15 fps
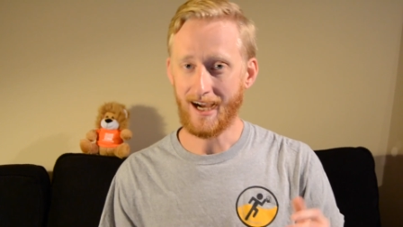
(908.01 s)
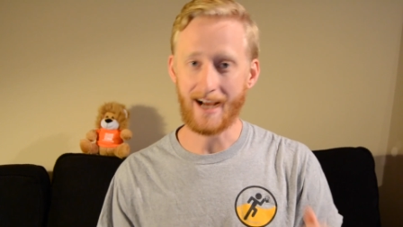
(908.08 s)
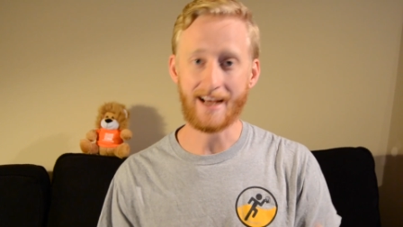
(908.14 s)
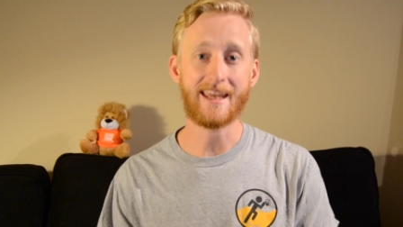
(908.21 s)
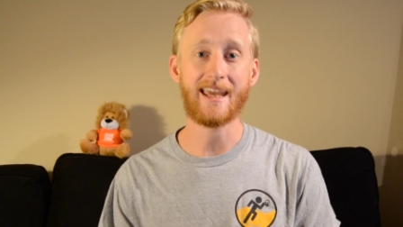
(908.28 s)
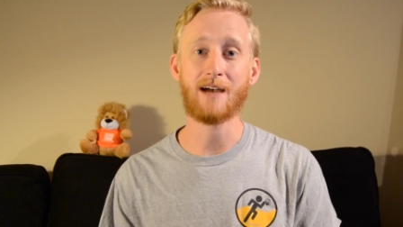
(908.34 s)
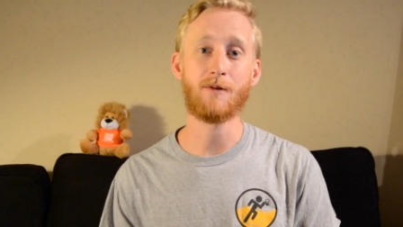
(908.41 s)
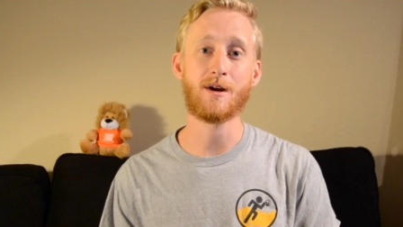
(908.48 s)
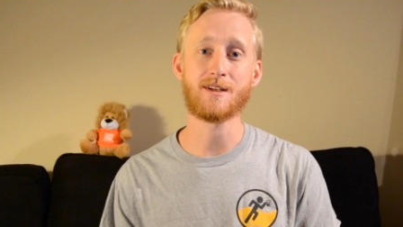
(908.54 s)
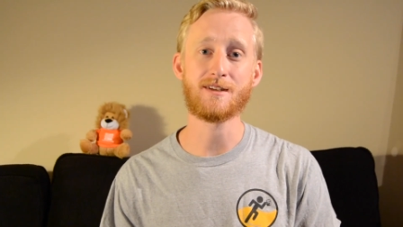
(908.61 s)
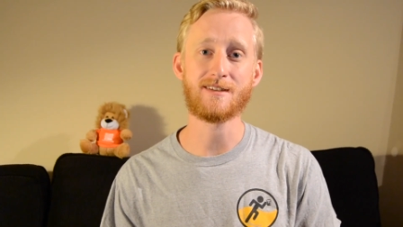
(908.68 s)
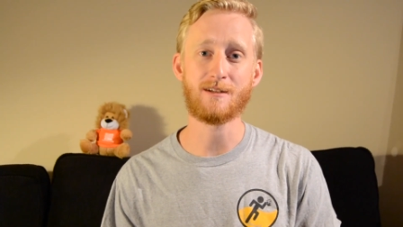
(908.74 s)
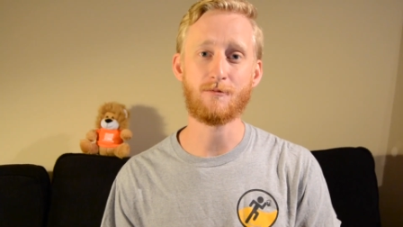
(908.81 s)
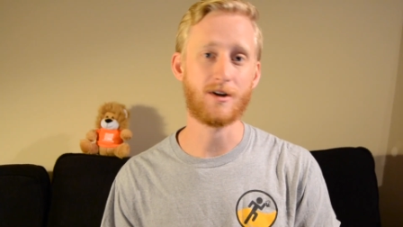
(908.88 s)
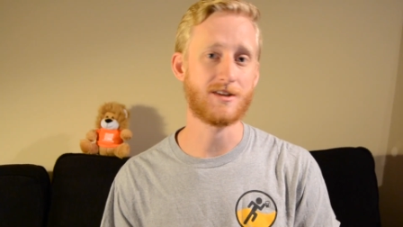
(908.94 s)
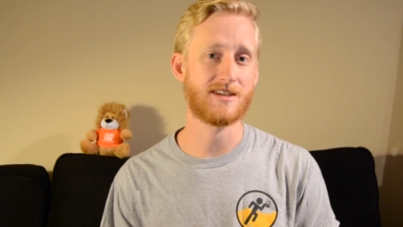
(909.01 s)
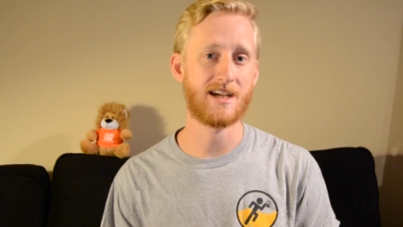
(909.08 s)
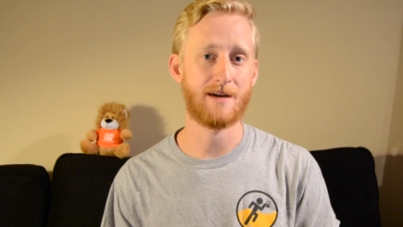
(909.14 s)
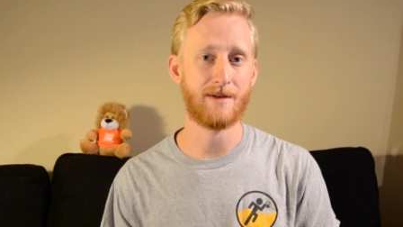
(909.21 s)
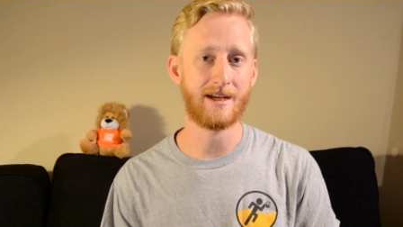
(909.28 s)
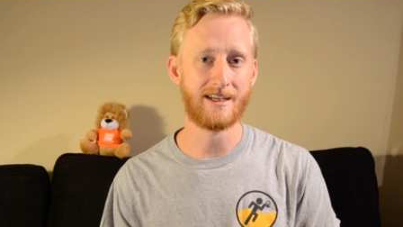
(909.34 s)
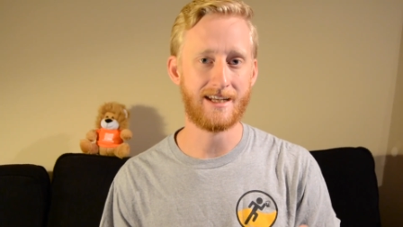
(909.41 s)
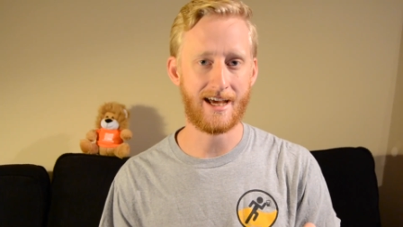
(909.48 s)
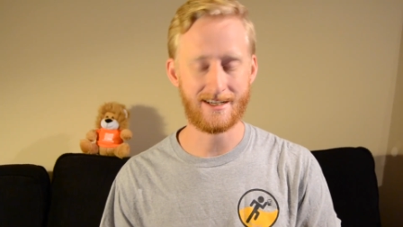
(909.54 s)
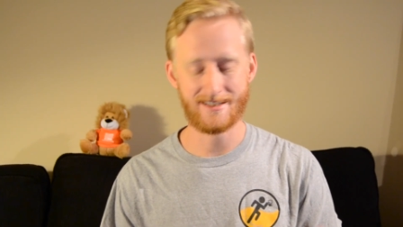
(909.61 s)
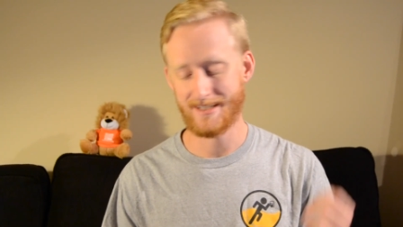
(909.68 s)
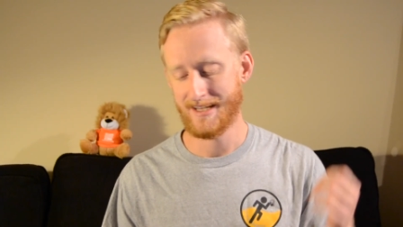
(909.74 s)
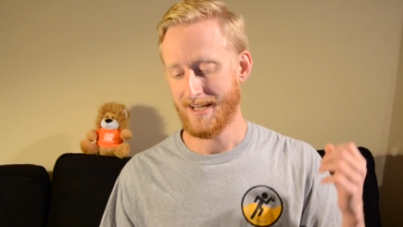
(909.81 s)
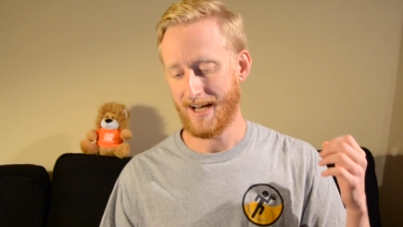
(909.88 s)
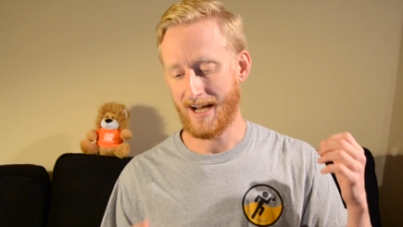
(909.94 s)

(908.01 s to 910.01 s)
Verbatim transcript: I can't wait to see what's coming next.